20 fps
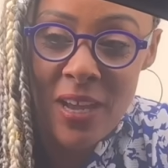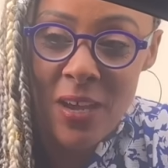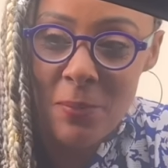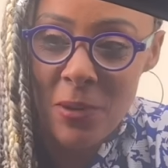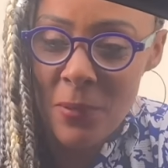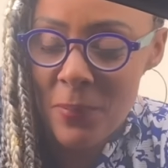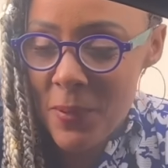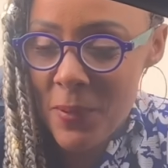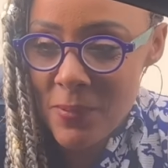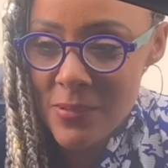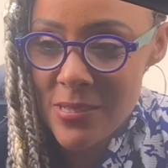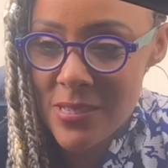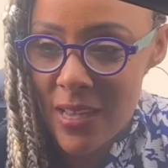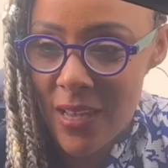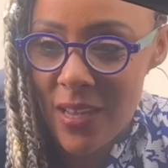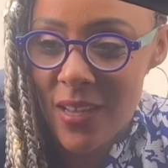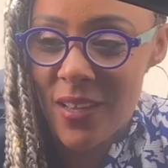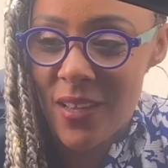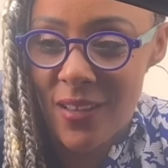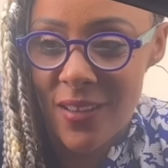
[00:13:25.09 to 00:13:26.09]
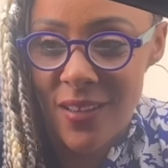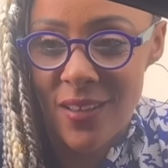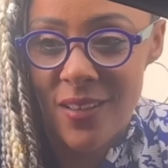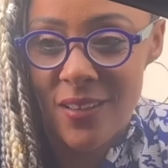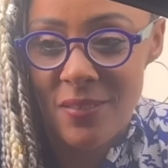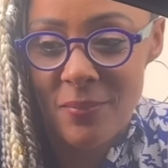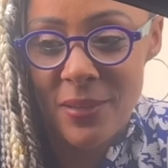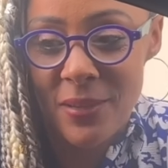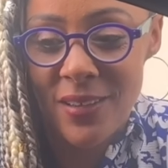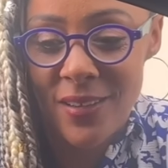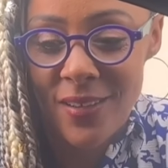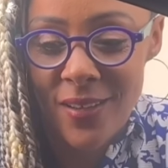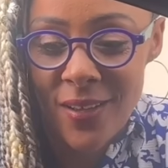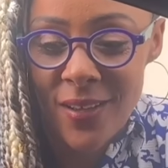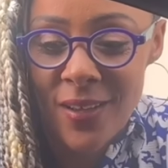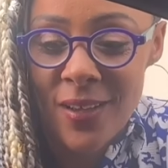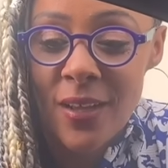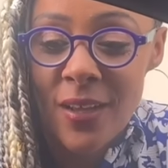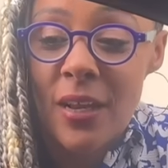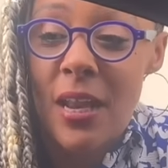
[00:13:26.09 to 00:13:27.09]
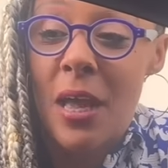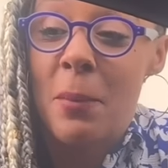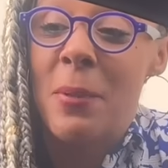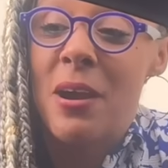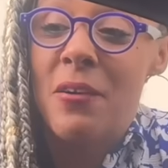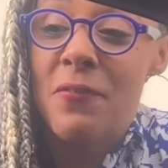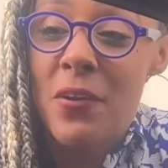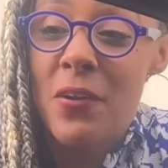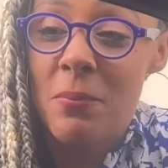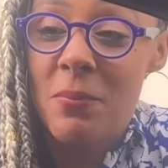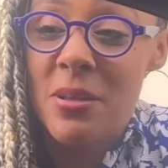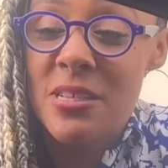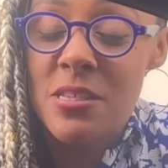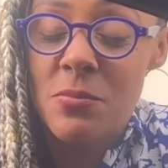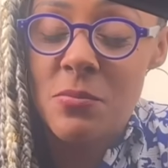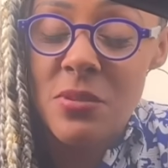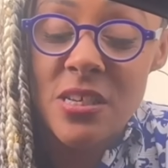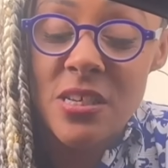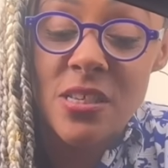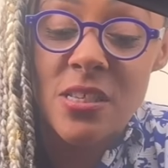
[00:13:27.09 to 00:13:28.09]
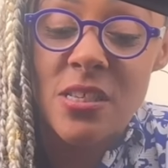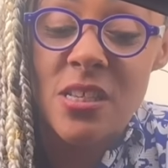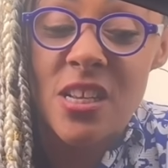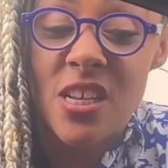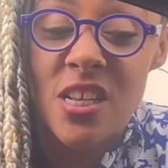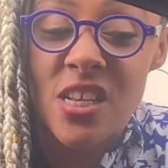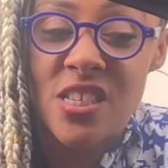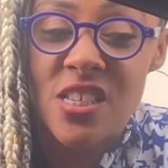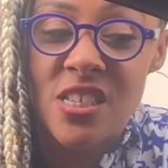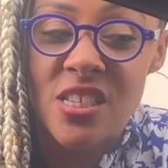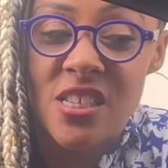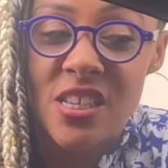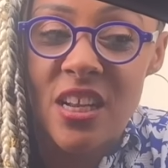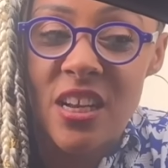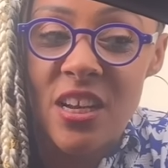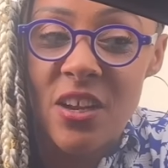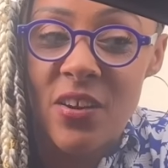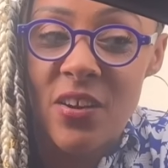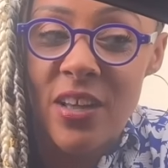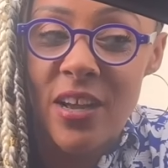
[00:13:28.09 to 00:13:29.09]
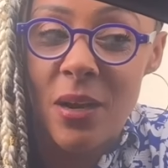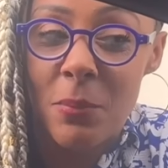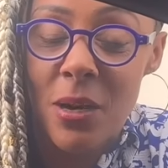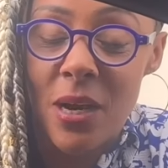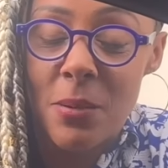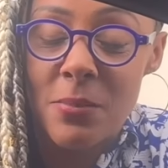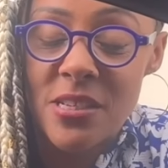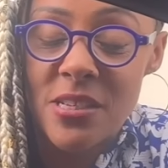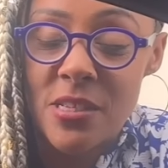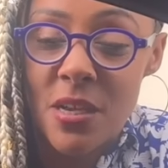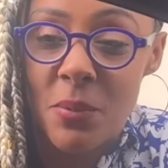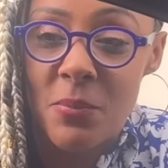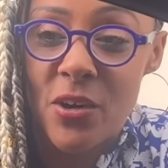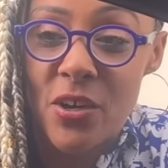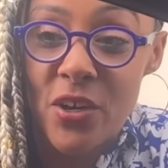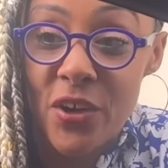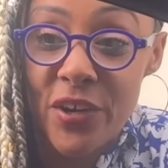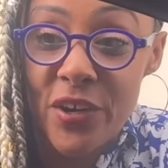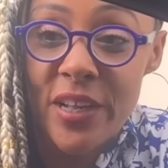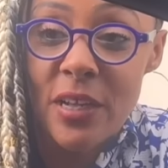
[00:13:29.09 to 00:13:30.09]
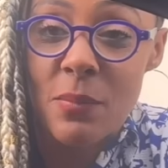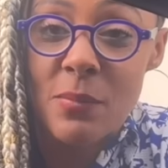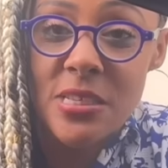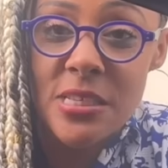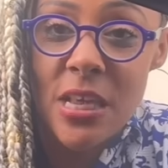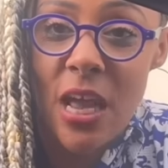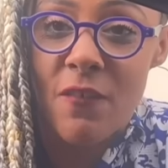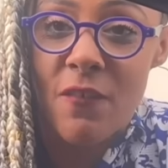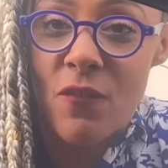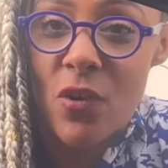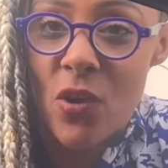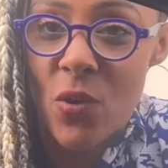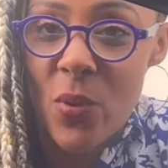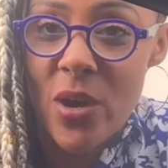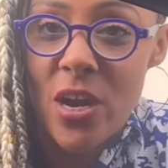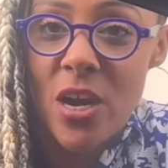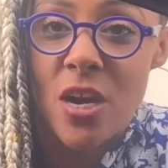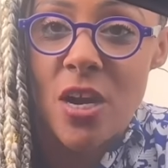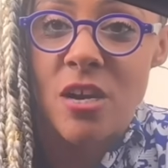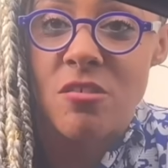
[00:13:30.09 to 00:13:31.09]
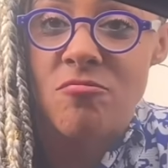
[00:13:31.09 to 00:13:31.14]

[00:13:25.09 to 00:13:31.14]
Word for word: Yeah, but people say it. But like my friend messaged me, he said it's clearly a Barbie summer. Your name is everywhere.